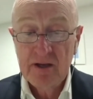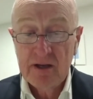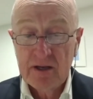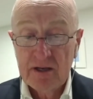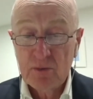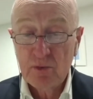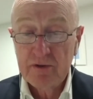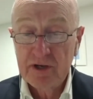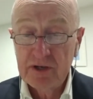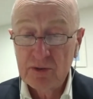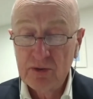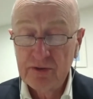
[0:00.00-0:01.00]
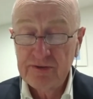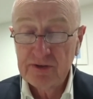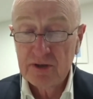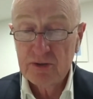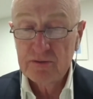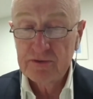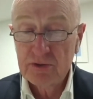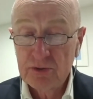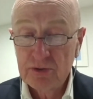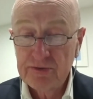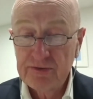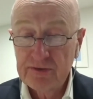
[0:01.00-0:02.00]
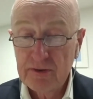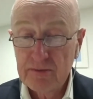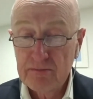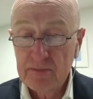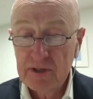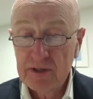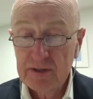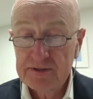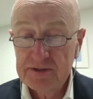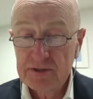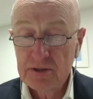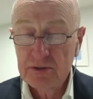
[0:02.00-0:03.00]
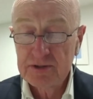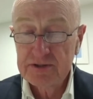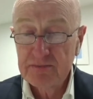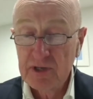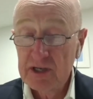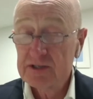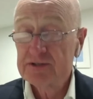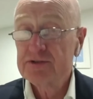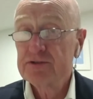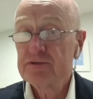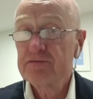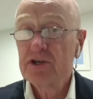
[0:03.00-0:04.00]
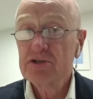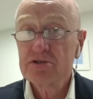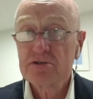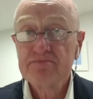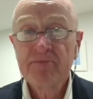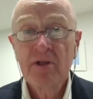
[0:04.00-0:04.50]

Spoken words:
And we've had also, of course, some serious market dysfunction